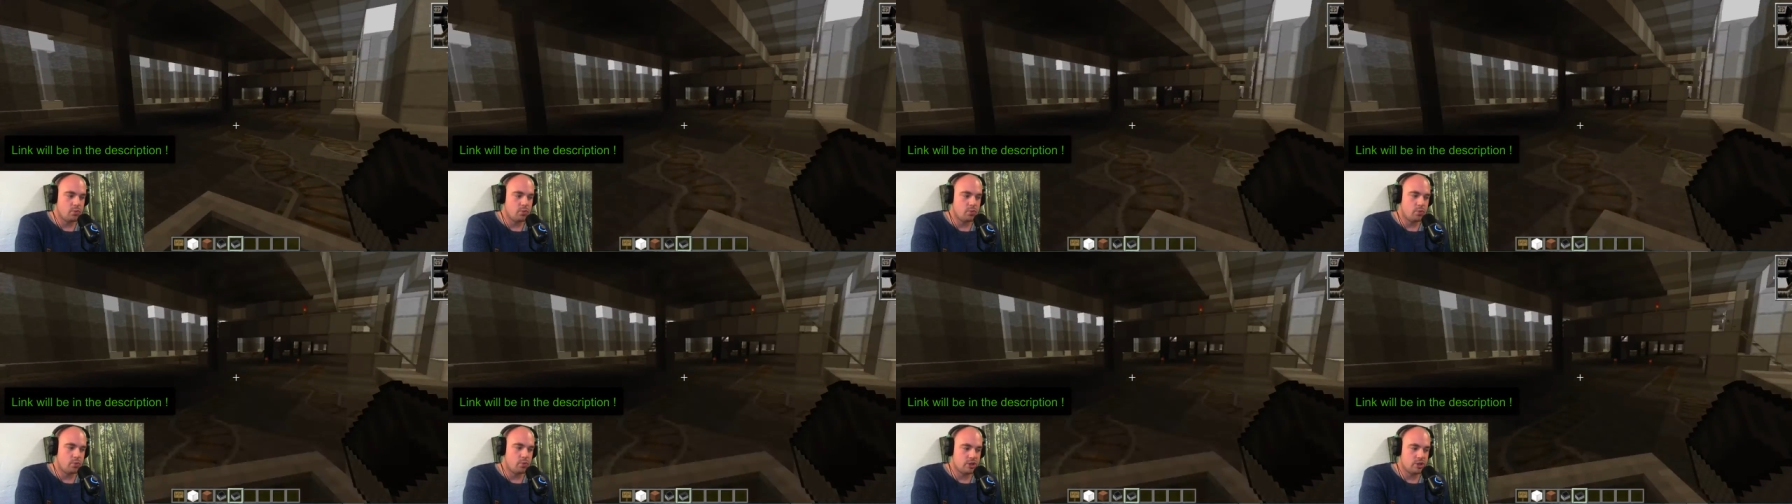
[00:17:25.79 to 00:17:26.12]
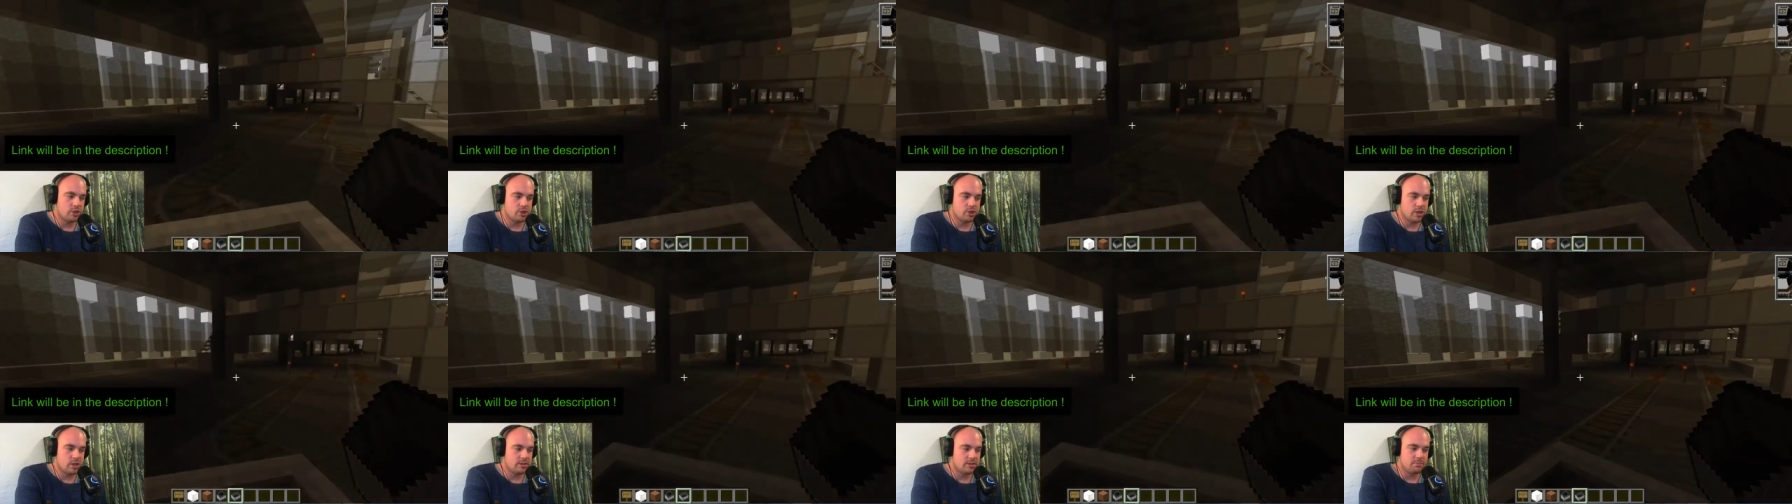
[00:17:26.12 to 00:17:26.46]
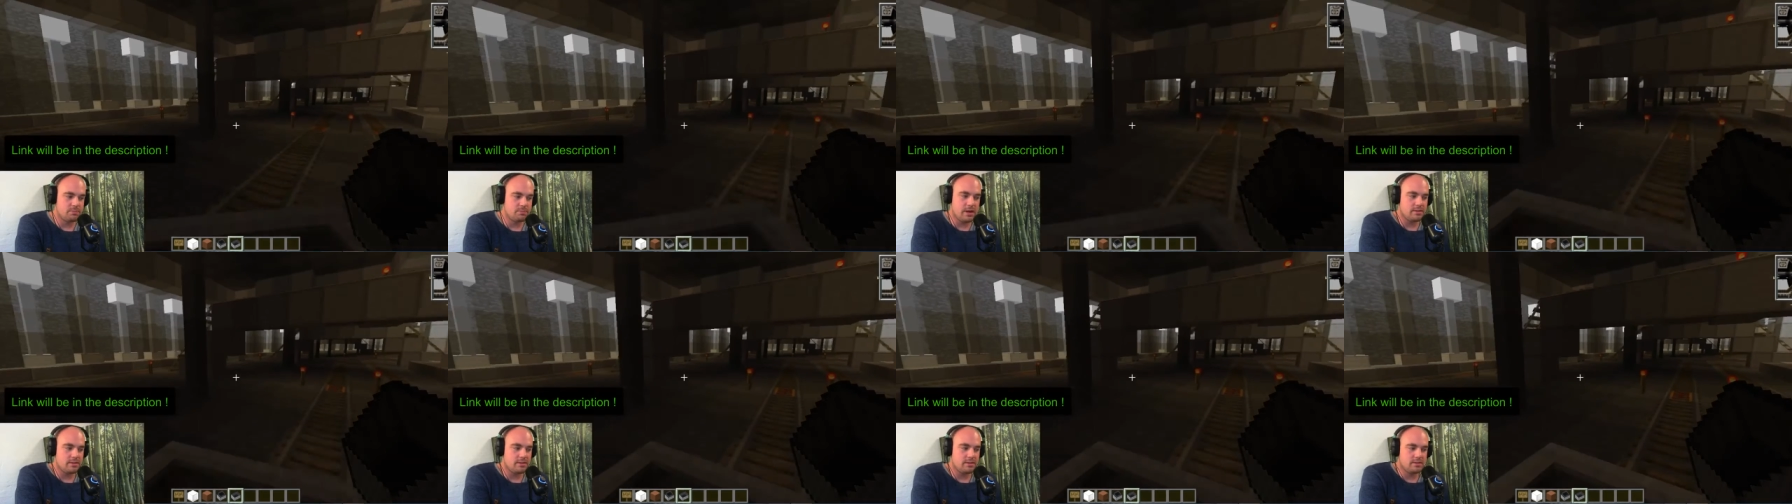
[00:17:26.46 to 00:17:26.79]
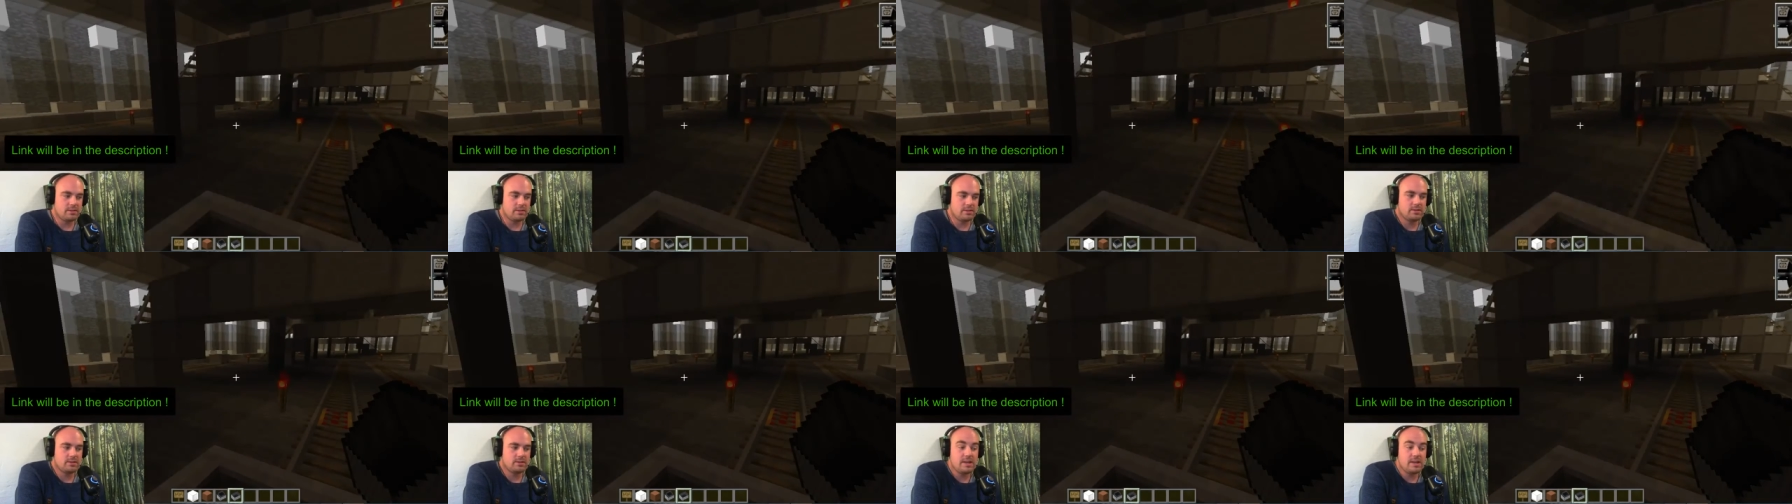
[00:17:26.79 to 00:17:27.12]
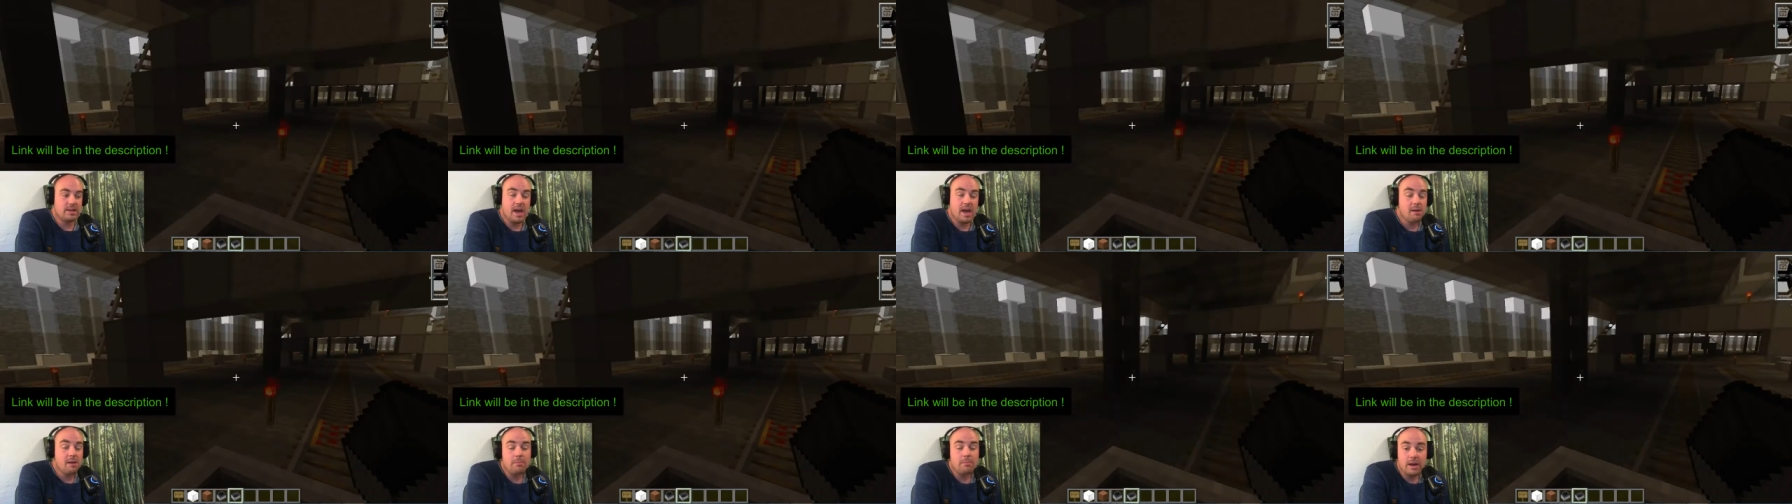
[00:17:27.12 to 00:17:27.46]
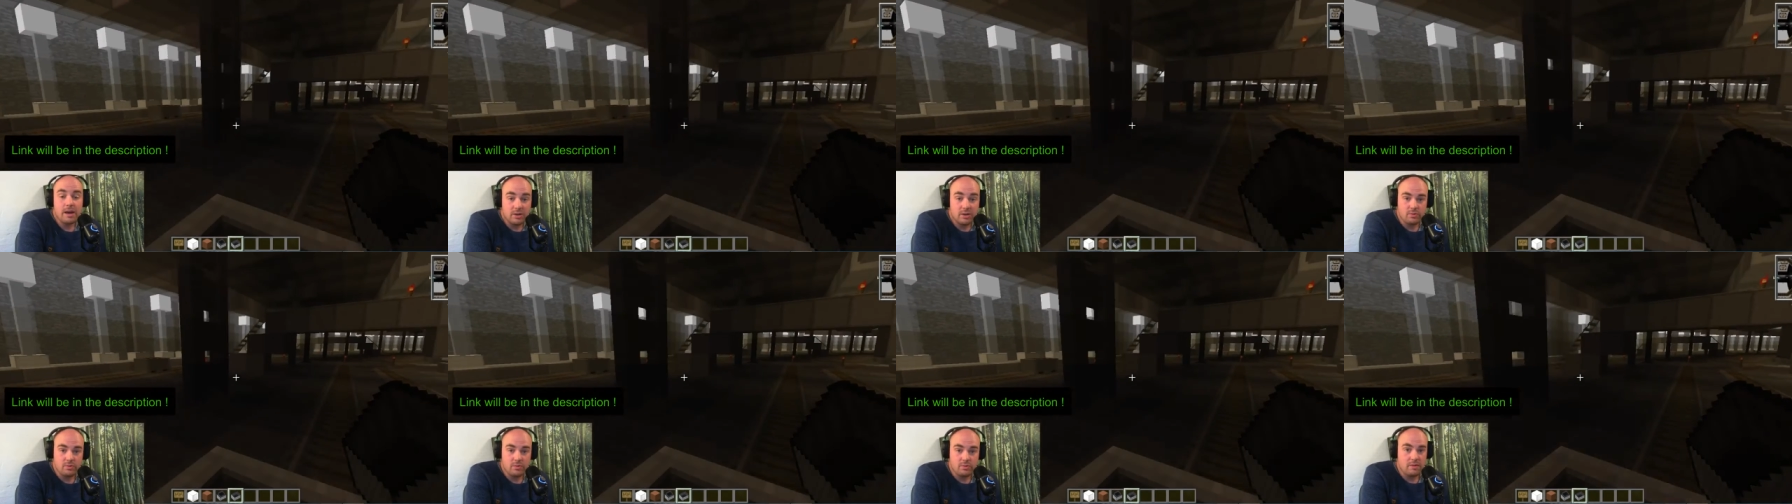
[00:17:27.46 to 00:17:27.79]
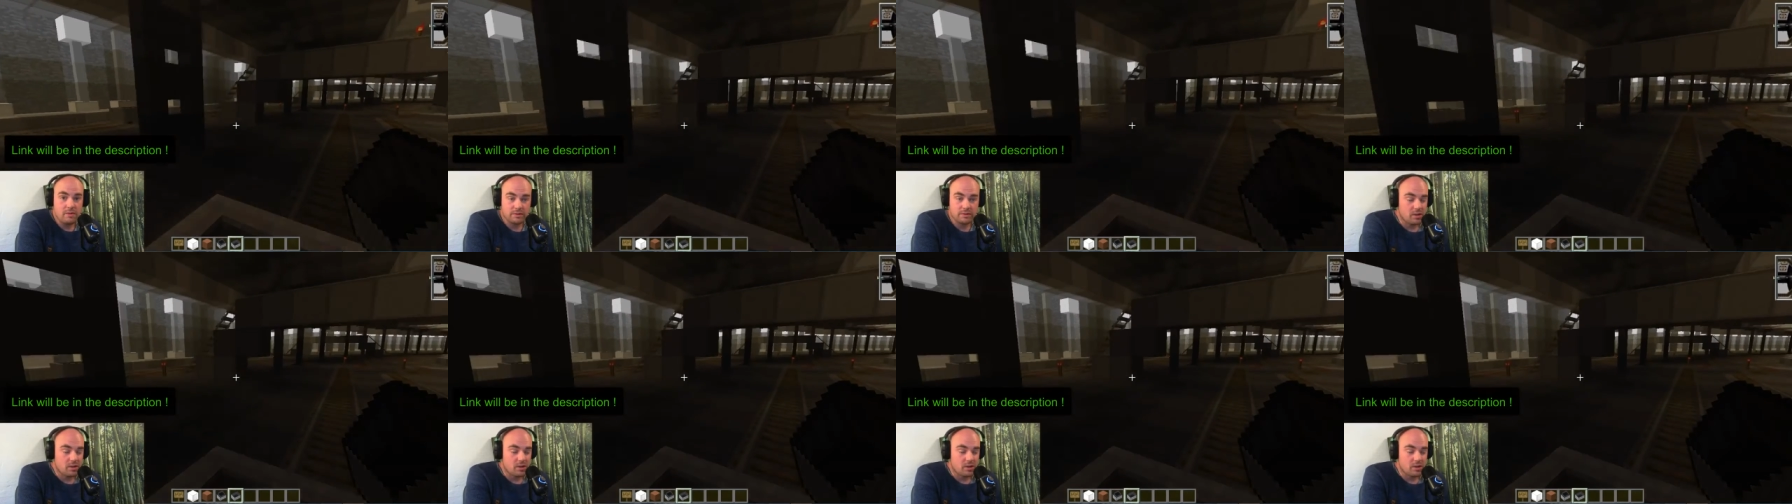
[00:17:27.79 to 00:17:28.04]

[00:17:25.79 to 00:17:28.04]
which is basically a Minecraft